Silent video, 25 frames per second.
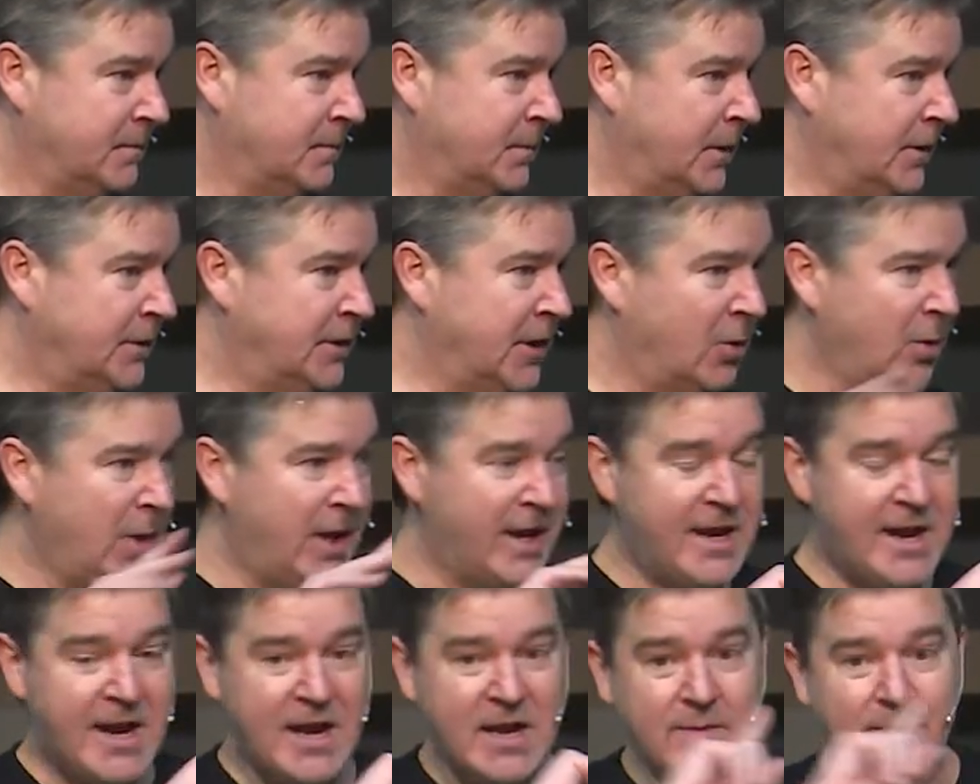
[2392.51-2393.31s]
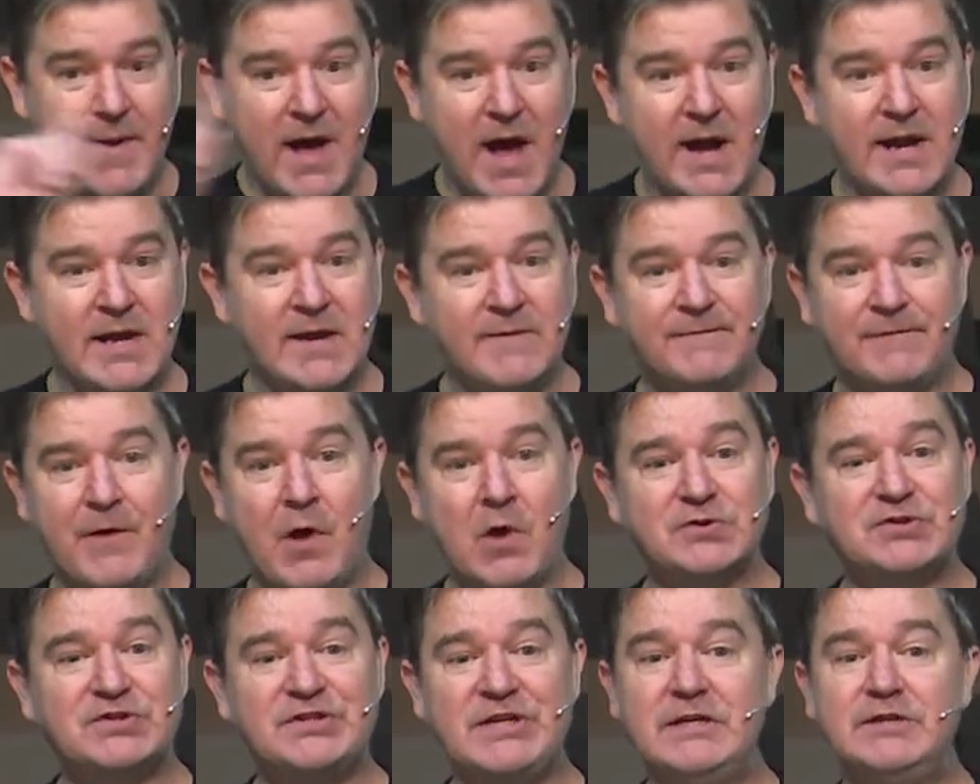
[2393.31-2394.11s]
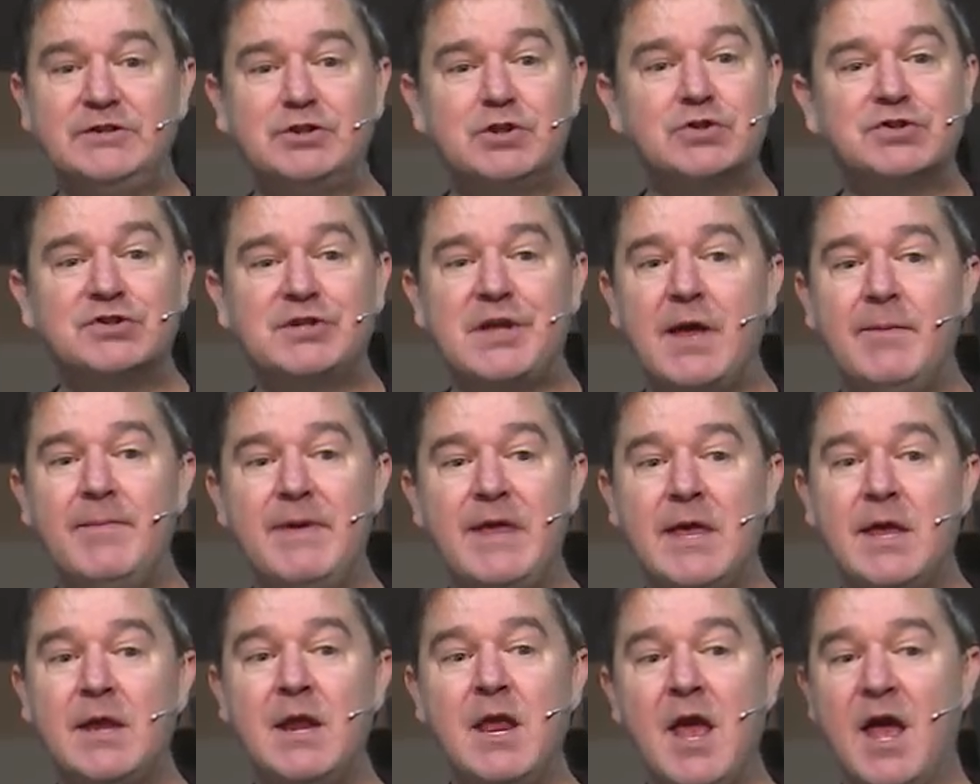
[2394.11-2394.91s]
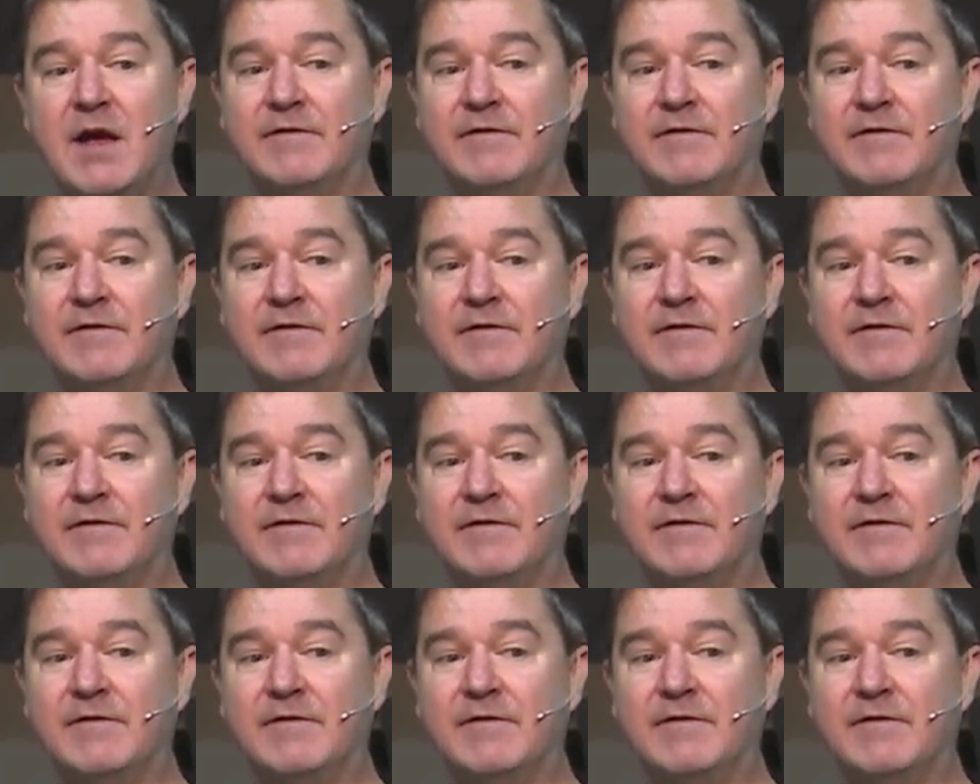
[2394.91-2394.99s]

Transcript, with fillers: And don't let anybody, false teachers come in.